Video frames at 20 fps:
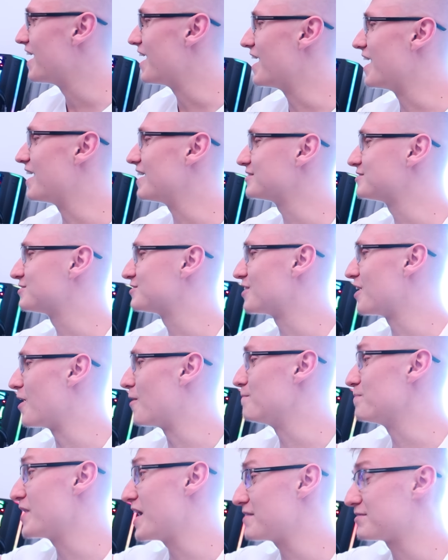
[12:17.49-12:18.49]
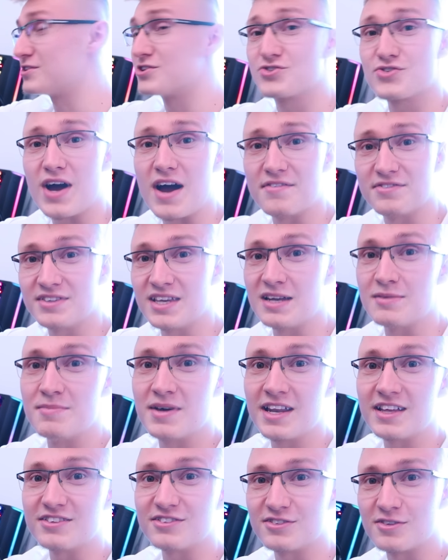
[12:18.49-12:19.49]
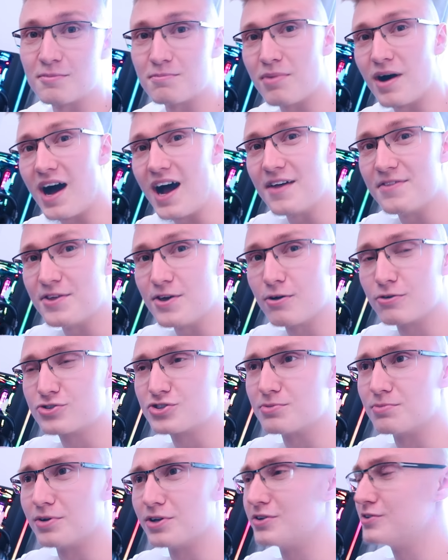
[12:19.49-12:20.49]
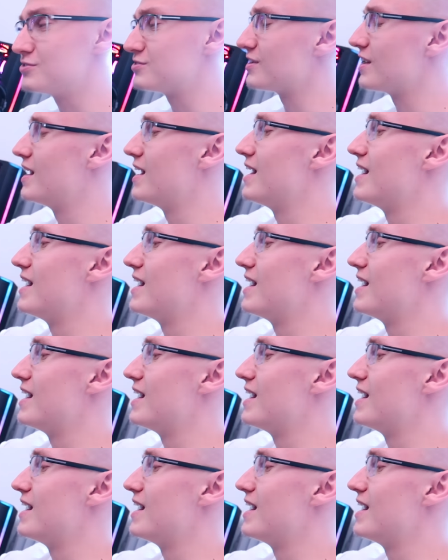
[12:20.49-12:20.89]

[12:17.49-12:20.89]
Uh, so I have to drive 10 minutes to buy the Ultra Blues